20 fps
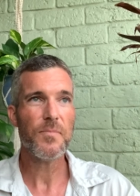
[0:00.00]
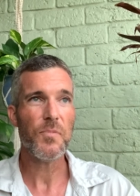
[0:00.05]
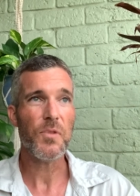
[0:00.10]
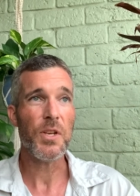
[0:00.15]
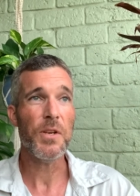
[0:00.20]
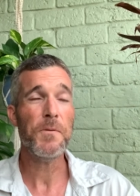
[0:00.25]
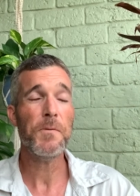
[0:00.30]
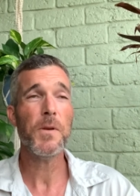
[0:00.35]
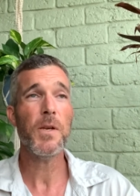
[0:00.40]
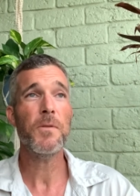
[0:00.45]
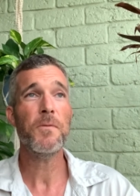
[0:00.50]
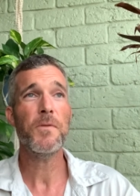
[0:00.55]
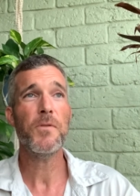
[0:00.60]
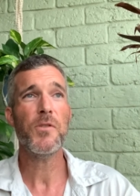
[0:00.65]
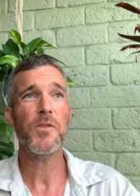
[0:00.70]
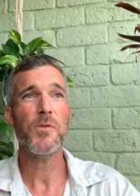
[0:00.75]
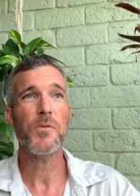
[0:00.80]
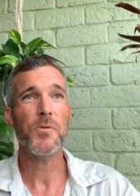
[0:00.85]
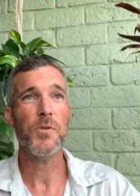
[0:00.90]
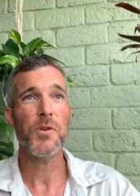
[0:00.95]
if you
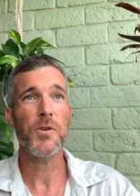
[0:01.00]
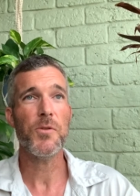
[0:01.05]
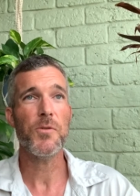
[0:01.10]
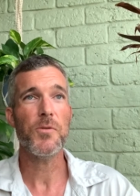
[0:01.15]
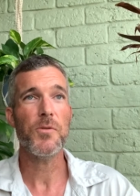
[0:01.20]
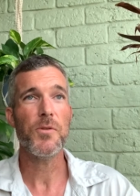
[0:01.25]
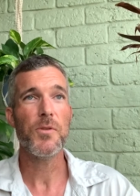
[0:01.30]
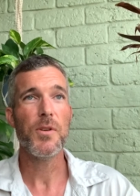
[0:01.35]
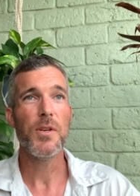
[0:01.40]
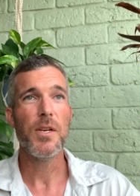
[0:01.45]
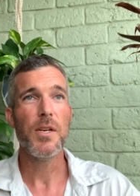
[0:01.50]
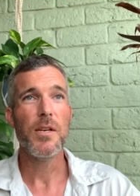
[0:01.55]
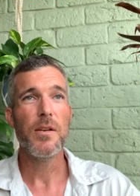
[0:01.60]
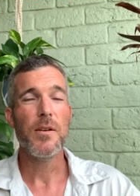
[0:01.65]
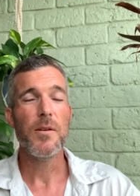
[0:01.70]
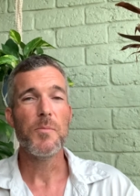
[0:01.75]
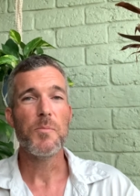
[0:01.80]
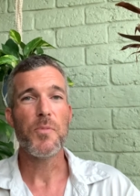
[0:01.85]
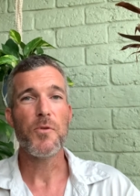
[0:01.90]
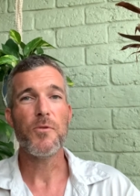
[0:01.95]
don't know,
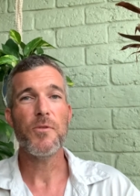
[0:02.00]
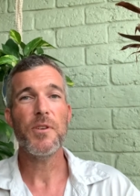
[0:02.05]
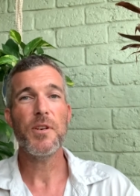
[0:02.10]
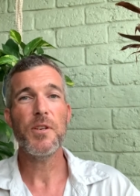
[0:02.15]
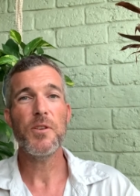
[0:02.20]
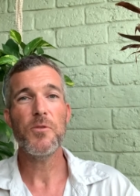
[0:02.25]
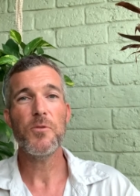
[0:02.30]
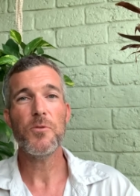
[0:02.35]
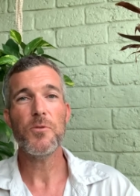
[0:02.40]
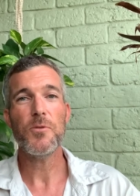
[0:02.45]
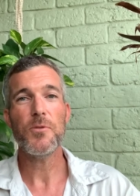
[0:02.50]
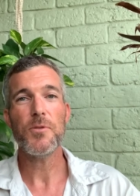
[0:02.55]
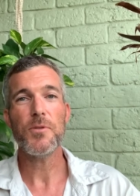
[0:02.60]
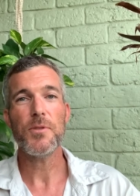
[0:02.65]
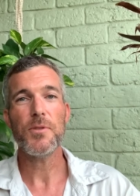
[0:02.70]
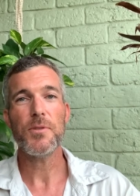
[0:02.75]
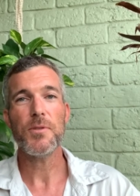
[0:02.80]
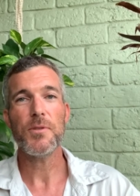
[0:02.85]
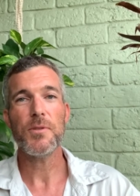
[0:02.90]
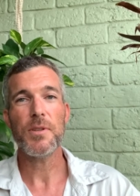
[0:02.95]

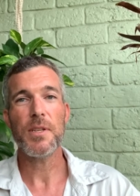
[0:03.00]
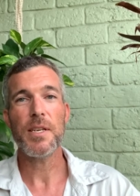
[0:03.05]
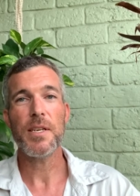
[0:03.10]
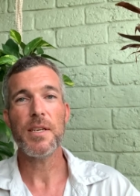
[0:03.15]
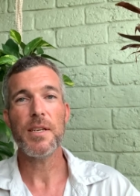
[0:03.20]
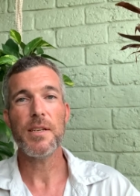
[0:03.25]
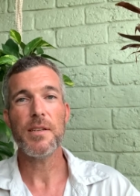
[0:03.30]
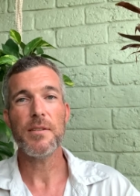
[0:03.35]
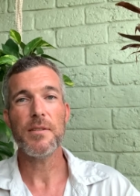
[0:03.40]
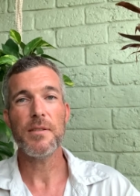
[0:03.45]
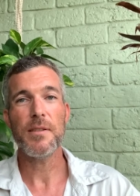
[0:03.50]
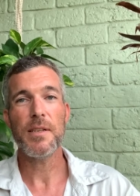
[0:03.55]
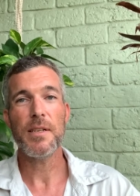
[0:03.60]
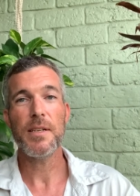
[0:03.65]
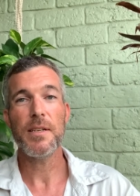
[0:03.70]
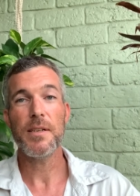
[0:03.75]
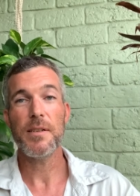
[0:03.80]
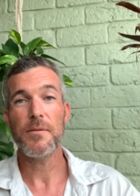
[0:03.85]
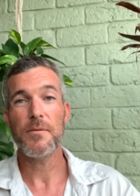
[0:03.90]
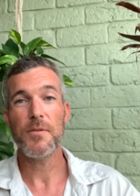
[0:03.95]
perennials they
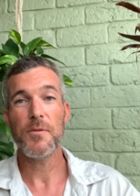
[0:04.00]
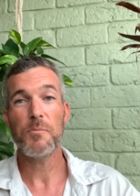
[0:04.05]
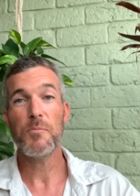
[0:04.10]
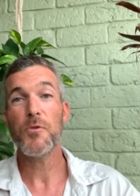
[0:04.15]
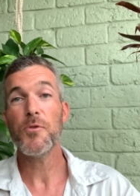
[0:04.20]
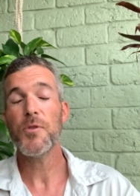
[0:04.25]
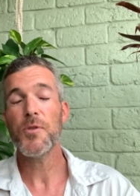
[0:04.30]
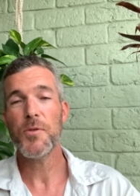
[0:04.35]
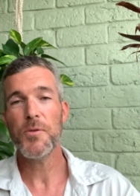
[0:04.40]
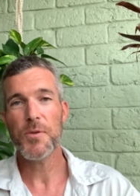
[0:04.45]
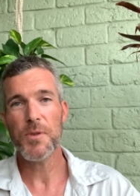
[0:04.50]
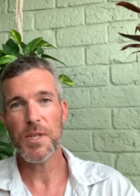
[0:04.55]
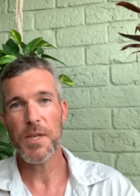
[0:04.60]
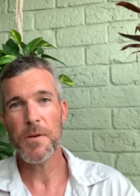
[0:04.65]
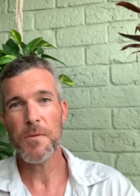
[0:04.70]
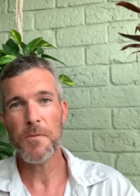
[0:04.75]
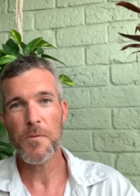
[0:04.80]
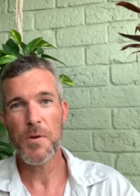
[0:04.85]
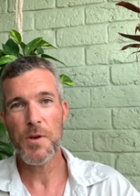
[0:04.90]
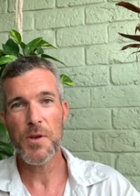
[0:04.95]
produce
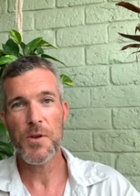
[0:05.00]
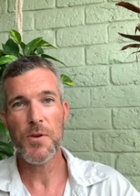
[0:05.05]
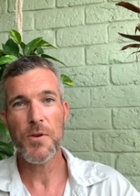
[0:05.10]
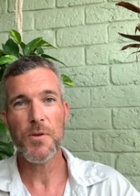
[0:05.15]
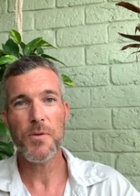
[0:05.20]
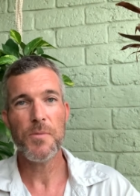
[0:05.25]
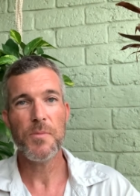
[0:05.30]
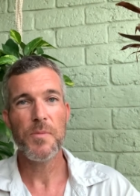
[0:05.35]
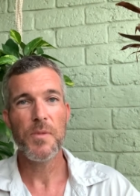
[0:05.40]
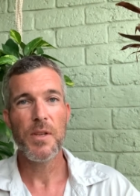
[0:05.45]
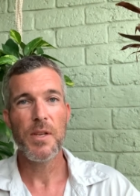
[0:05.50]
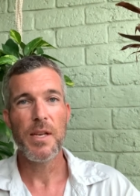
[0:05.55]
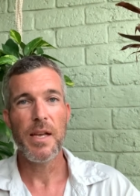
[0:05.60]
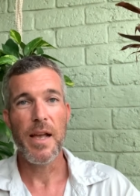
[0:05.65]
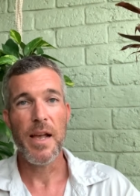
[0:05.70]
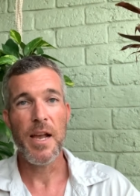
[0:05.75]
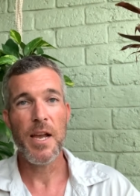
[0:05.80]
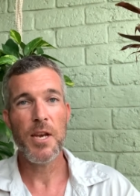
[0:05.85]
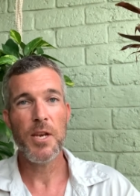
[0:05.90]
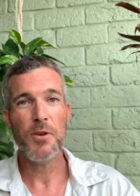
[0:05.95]
every year.
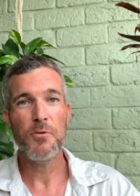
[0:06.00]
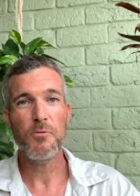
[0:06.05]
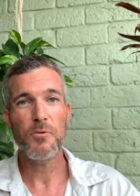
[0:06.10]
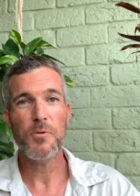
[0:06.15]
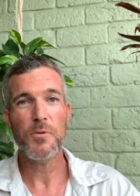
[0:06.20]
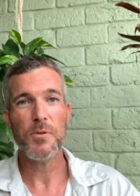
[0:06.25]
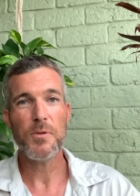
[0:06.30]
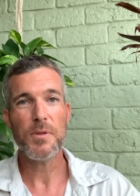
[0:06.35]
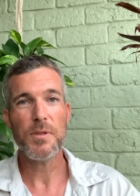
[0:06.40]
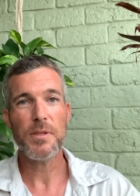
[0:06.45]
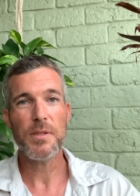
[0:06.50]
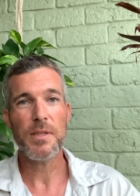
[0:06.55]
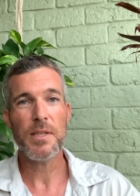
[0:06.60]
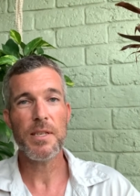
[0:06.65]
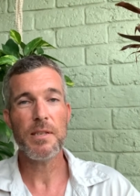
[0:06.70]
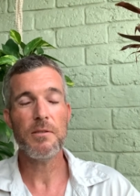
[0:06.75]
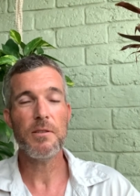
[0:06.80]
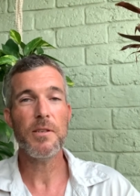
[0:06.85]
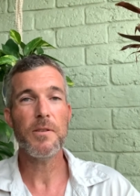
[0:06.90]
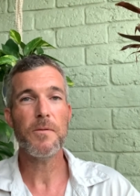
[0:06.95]
Annuals,
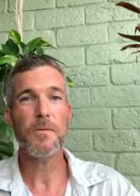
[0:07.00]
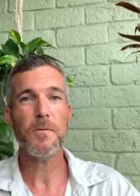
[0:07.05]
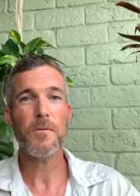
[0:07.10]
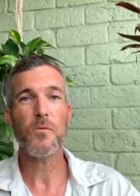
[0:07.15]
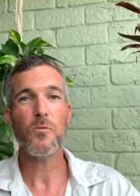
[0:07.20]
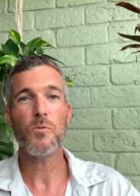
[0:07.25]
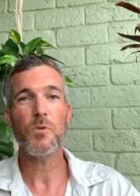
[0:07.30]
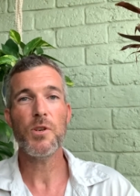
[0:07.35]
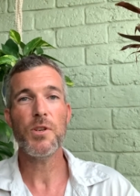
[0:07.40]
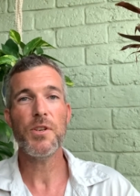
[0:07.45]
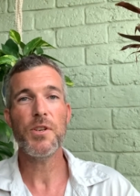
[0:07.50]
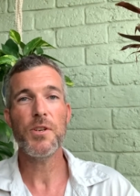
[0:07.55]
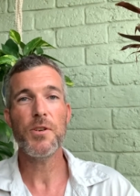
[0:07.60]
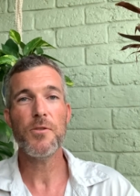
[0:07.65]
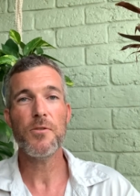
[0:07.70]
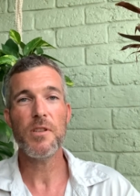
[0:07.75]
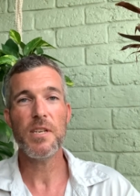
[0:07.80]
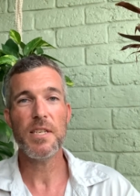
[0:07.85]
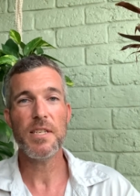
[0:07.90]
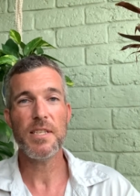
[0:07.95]
they live for 1
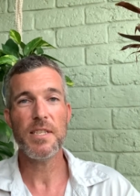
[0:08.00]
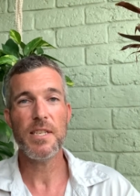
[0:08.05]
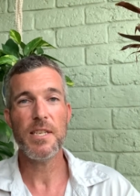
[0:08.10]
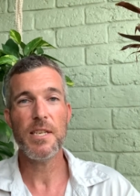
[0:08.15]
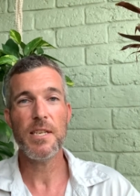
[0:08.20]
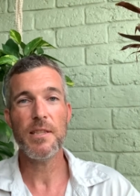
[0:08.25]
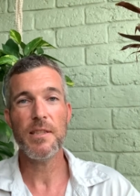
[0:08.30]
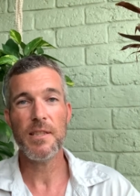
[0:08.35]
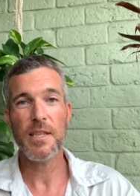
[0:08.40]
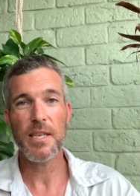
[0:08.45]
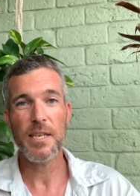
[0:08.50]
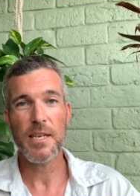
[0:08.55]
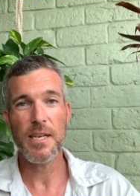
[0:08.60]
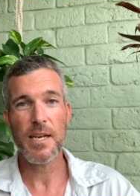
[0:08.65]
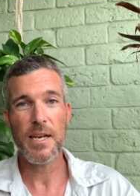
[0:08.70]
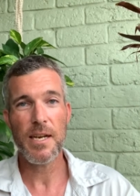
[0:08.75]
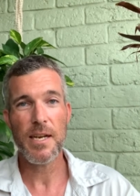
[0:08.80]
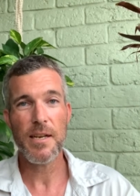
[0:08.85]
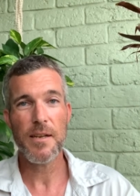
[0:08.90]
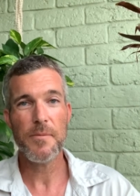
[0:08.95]
year, they seed and they
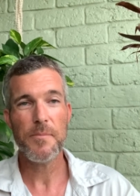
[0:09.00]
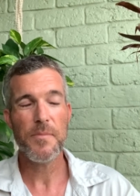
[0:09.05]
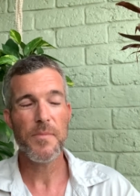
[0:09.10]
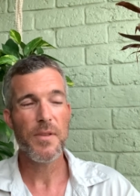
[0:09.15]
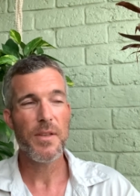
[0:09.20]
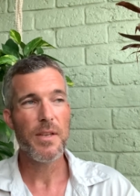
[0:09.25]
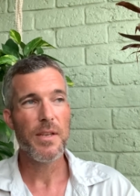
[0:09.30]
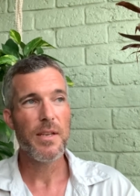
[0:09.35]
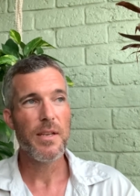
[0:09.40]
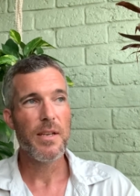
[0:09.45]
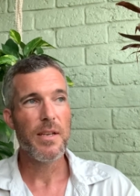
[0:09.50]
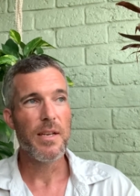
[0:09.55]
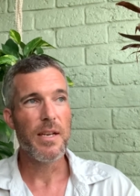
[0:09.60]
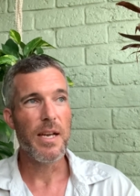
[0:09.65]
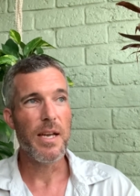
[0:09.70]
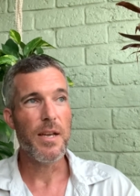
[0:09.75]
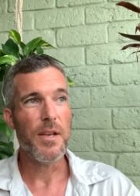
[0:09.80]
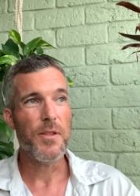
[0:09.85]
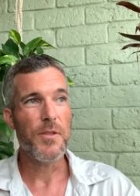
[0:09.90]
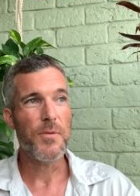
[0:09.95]
die.
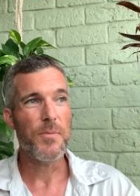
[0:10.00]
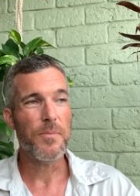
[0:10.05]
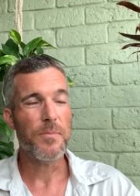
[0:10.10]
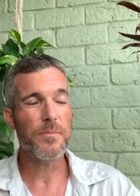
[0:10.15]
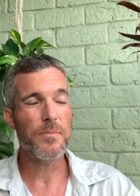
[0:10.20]
And